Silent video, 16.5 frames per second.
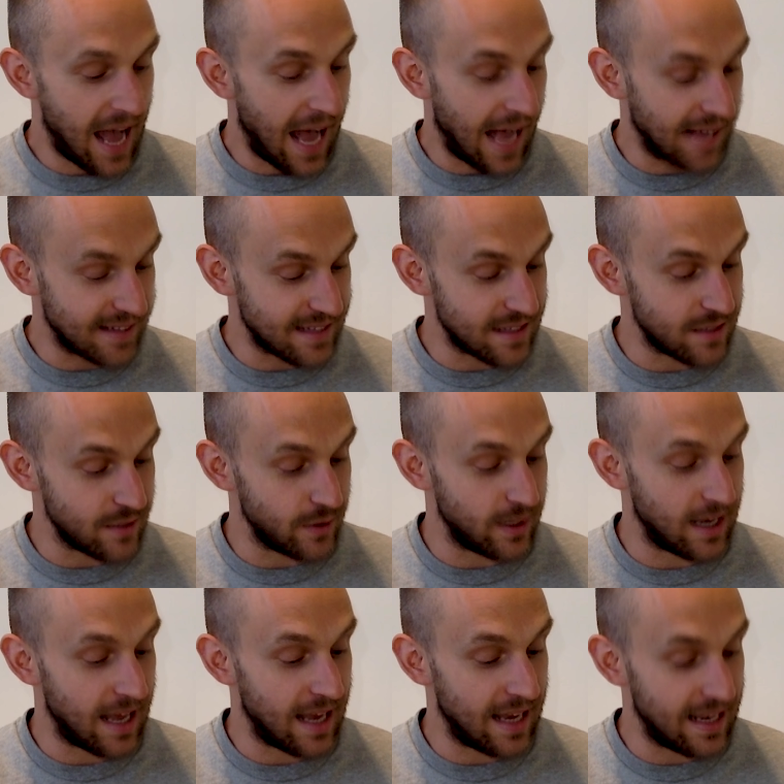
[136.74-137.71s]
and into
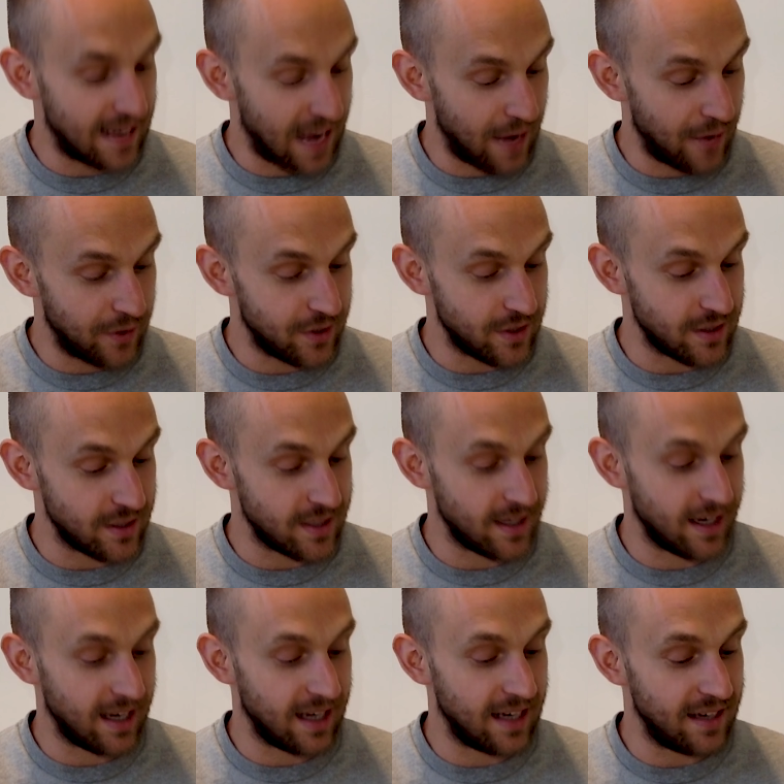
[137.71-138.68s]
an inheritance
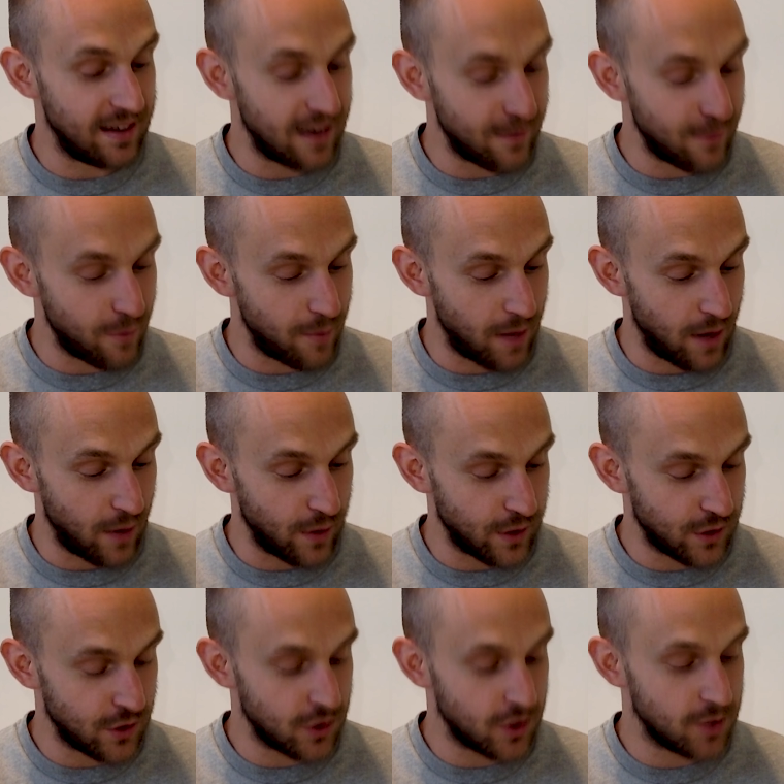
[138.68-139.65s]
that can never
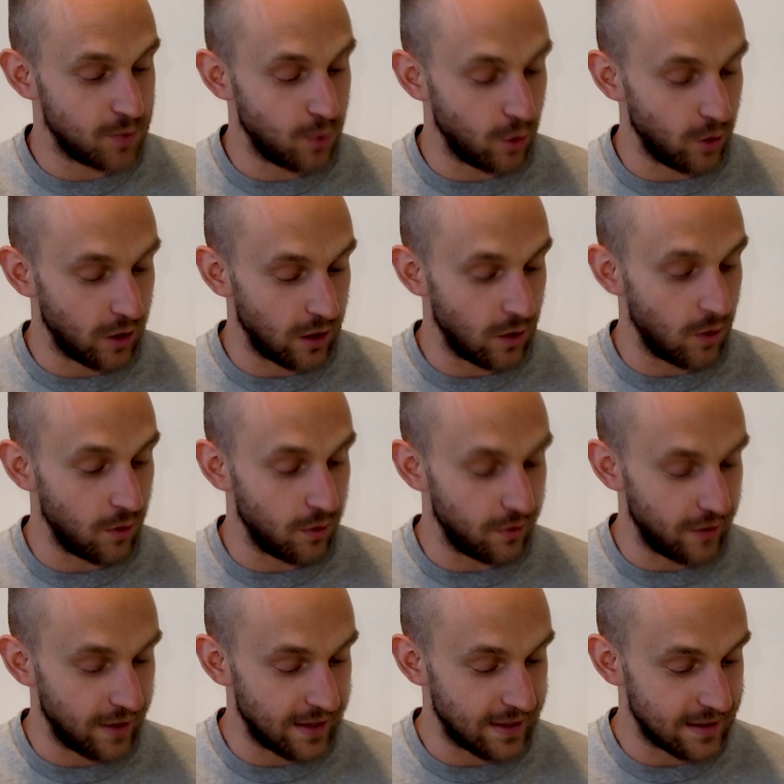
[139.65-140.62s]
perish, spoil or
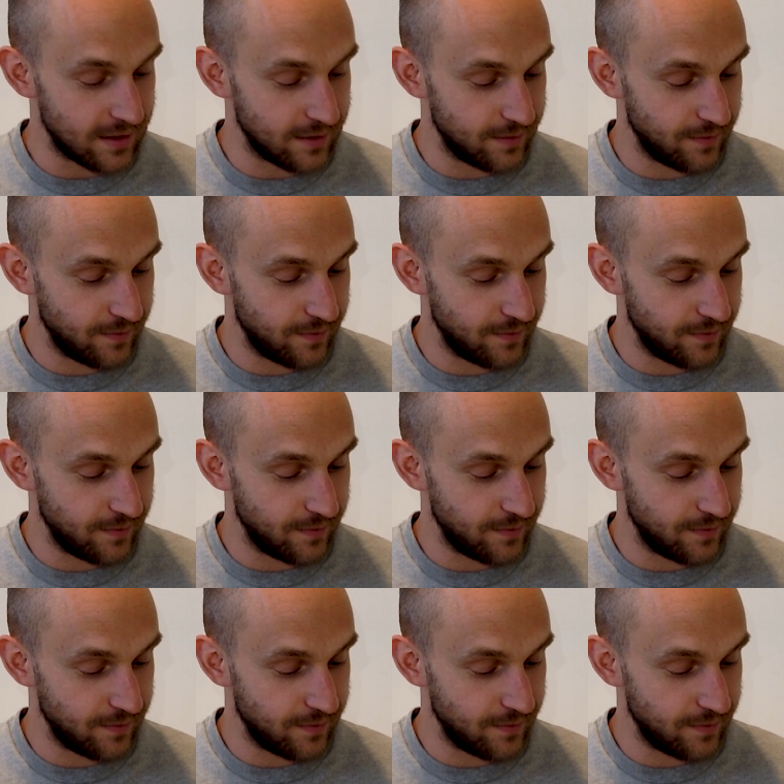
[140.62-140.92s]
fade.